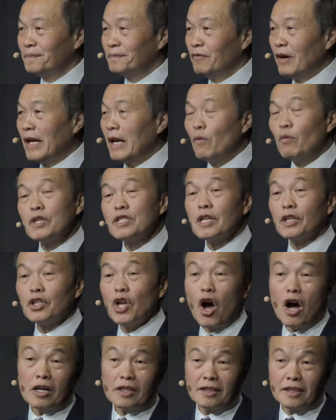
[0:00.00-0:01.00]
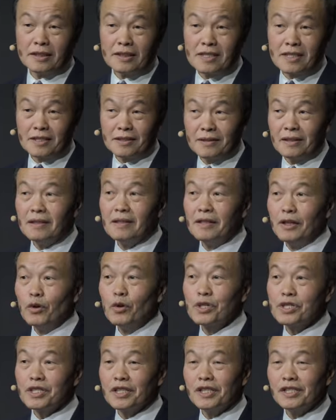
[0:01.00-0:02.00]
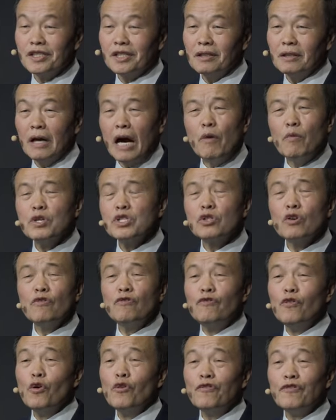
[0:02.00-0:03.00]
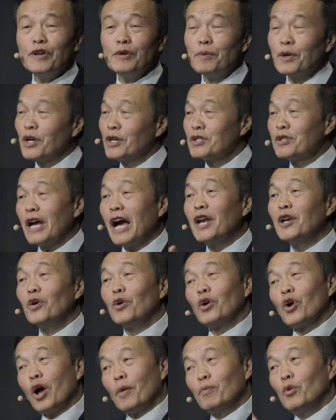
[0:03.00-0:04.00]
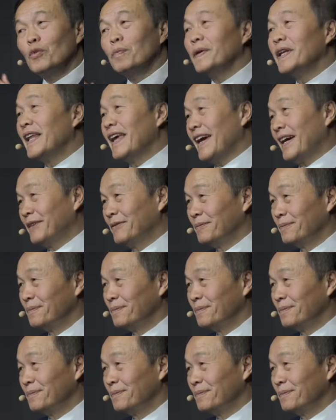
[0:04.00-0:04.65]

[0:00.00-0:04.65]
When I was a doctor, neurosurgeon, I was so fulfilled because I know God put me there.